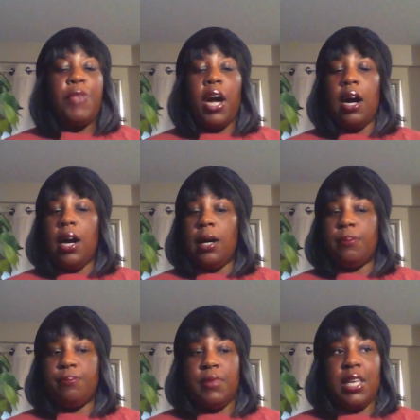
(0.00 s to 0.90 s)

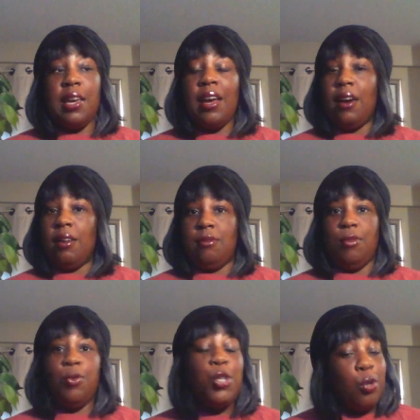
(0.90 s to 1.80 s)
um, yeah,
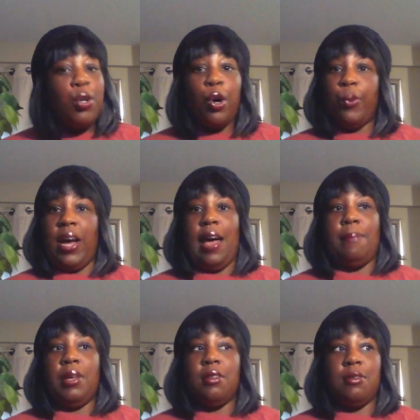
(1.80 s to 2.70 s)
you, you know what
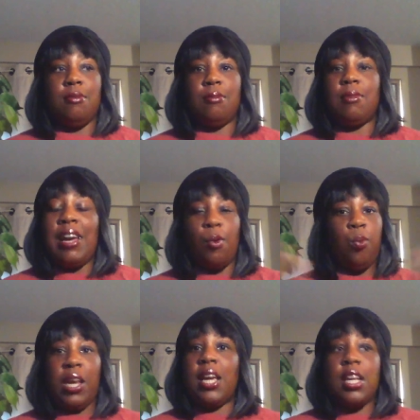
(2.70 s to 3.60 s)
happened. Like,
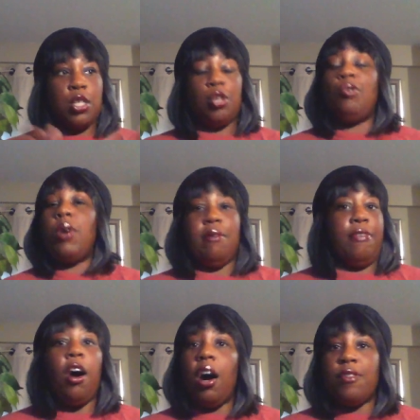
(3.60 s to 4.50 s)
we get too
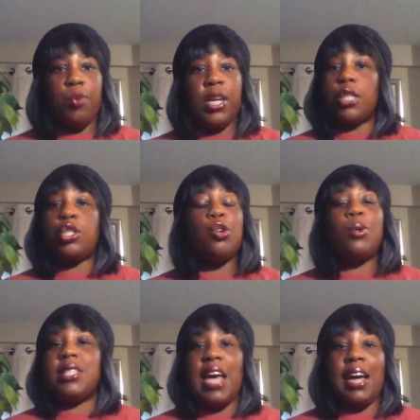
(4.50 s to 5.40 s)
involved, we get too
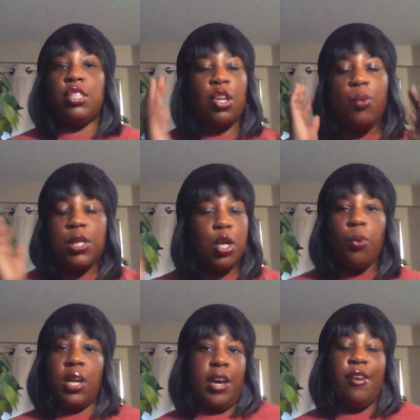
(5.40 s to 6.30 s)
attached, and we don't
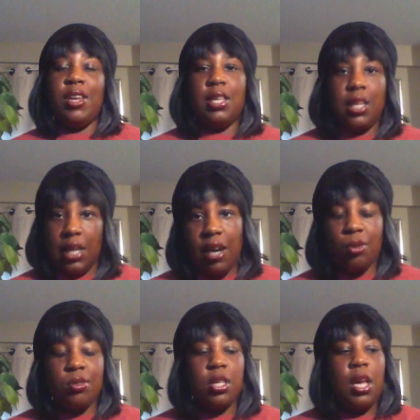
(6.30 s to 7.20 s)
want to hear anything
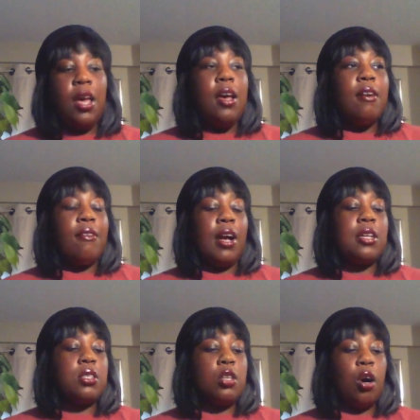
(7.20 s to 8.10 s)
else,
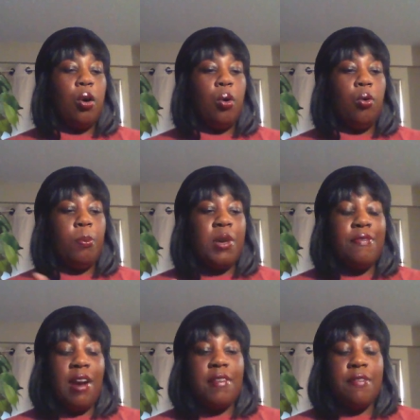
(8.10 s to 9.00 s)
right? So be
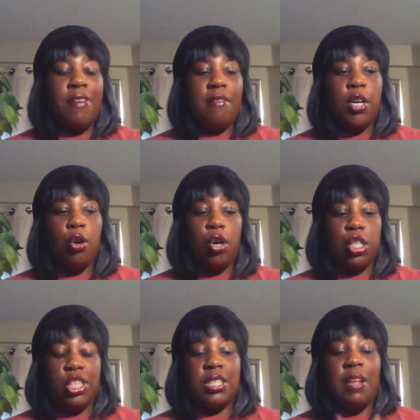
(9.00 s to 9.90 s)
very, very
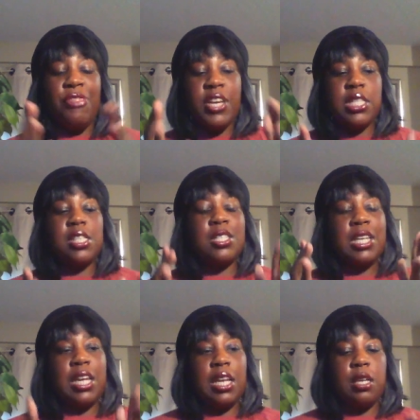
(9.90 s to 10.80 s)
cautious. If this is
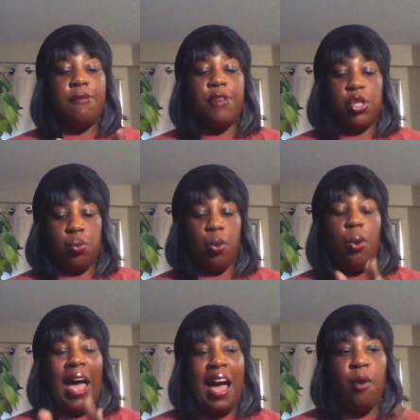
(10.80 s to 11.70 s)
an
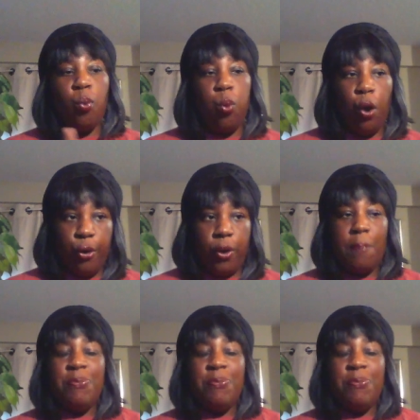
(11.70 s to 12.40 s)
individual at work,